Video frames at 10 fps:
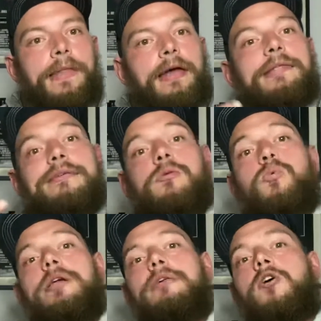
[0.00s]
And as the
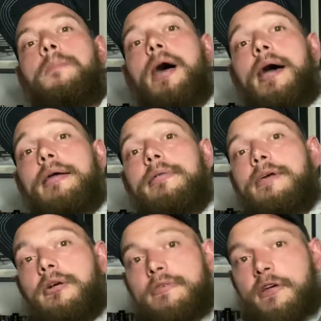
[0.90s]
weeks go by,
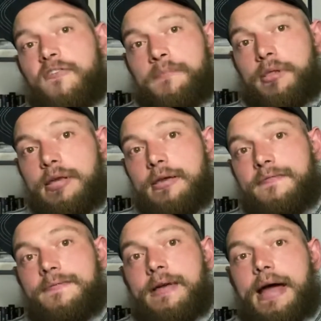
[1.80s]
their
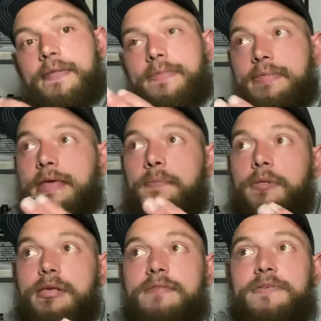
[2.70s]
self-belief and their
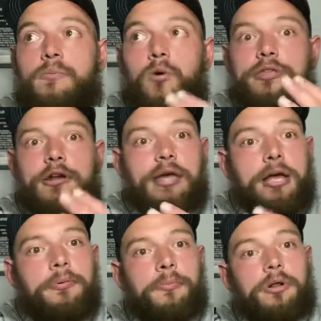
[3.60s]
belief in what they're
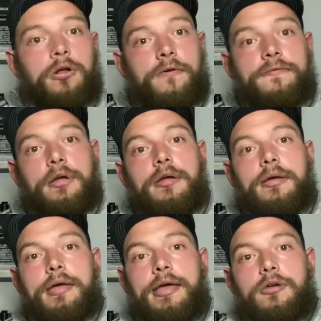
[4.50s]
capable of
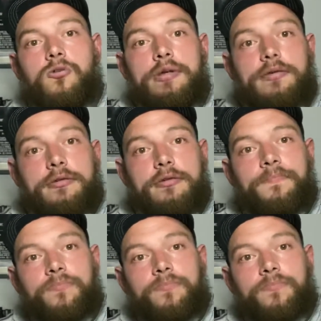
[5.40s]
increases.